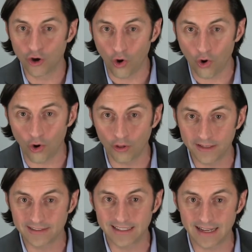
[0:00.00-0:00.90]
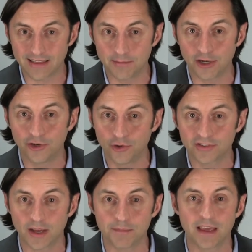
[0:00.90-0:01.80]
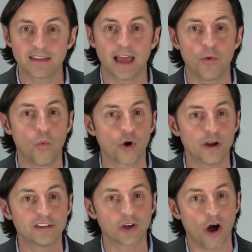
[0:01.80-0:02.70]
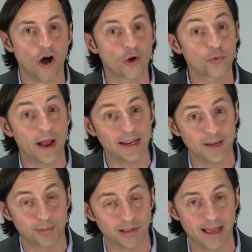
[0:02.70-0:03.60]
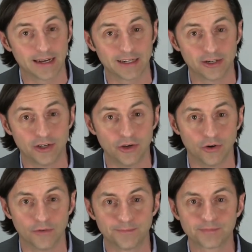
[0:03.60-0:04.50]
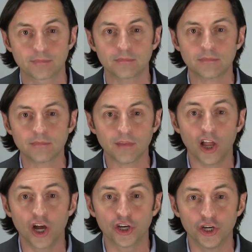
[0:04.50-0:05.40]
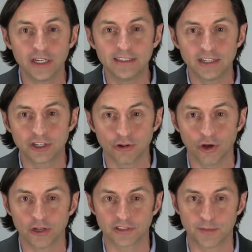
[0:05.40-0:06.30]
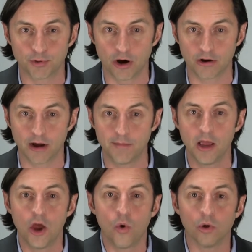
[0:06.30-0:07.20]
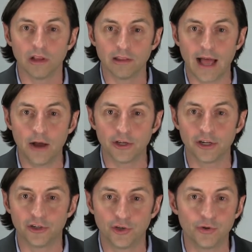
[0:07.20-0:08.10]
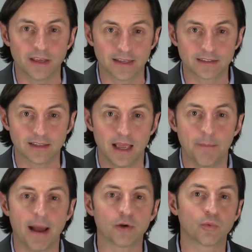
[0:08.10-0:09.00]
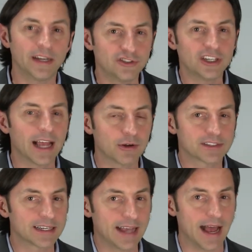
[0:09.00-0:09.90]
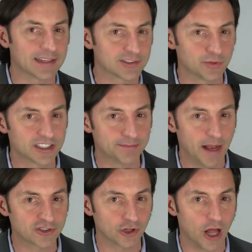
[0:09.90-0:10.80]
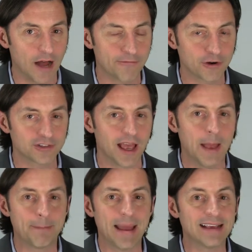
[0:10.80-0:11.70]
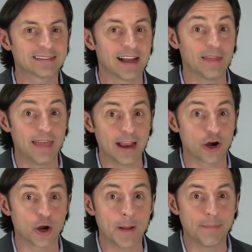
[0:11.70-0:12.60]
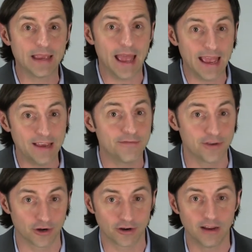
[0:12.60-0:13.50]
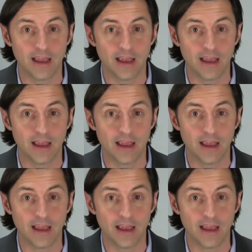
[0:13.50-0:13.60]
goal is to get them to do something they weren't already planning to do. A good digital loyalty program will allow you to do this by reaching out to guests with special offers based on their behavior.